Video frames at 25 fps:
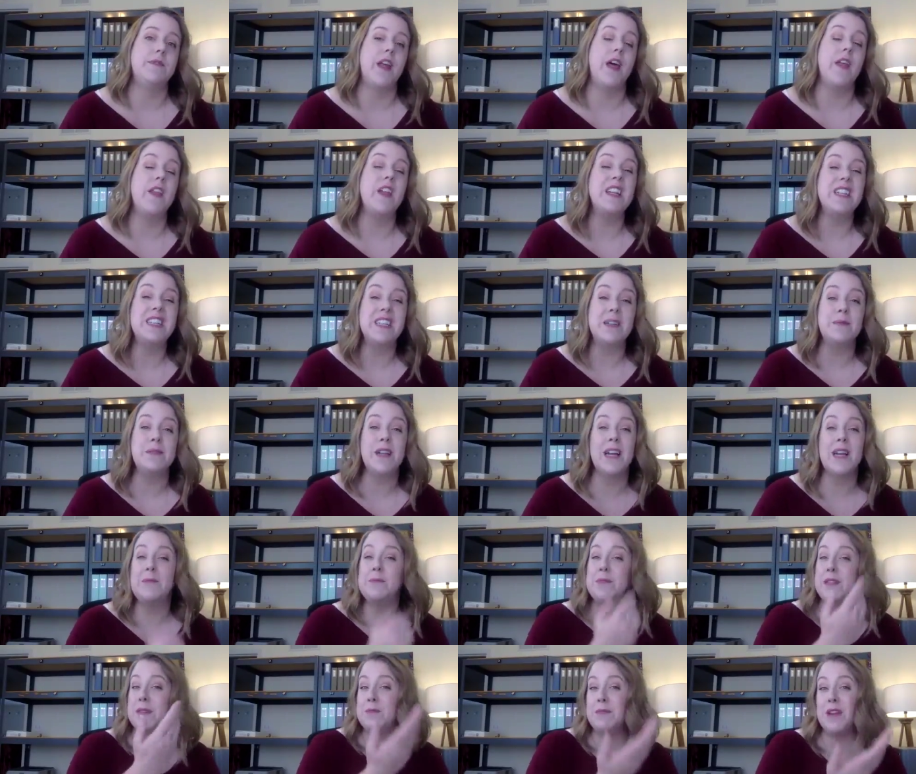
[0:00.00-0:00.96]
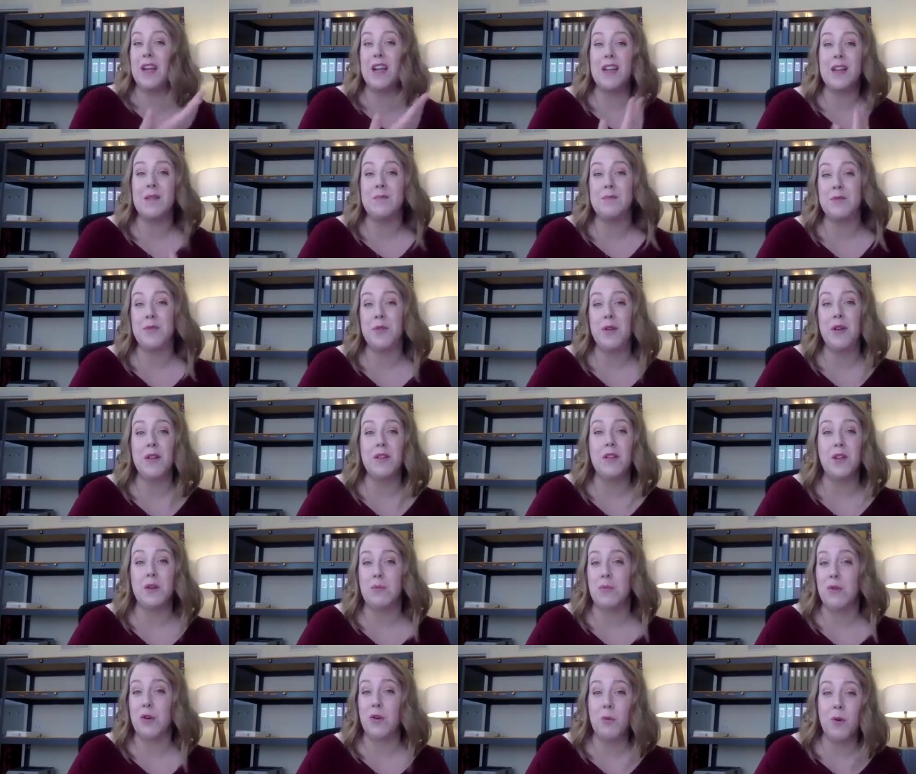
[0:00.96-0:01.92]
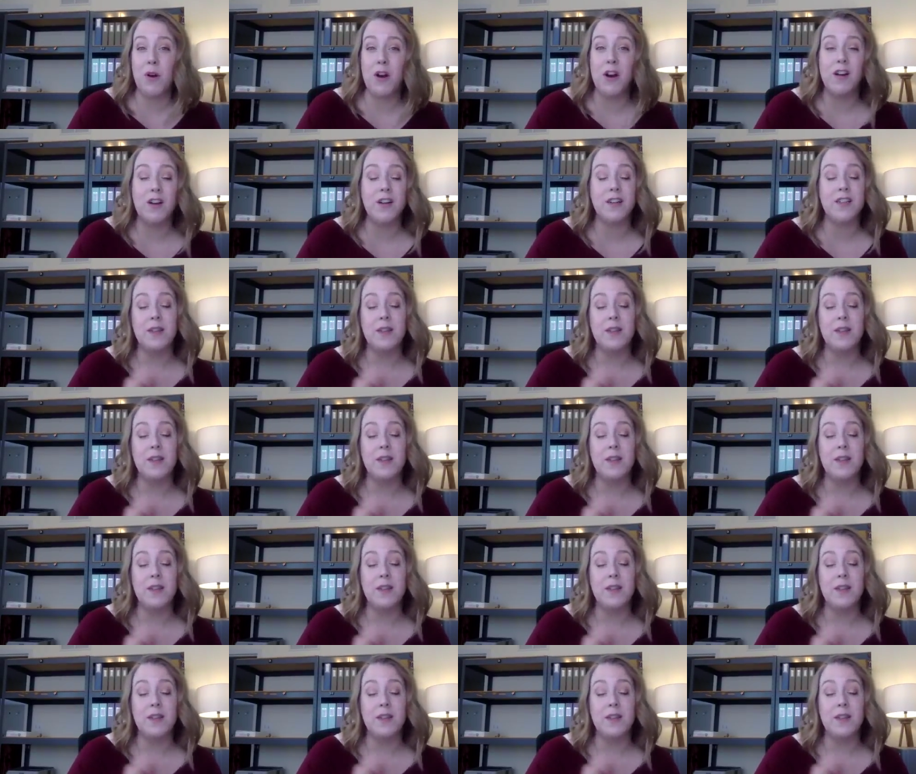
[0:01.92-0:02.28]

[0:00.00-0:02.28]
And then sometimes I end up doing a little more work,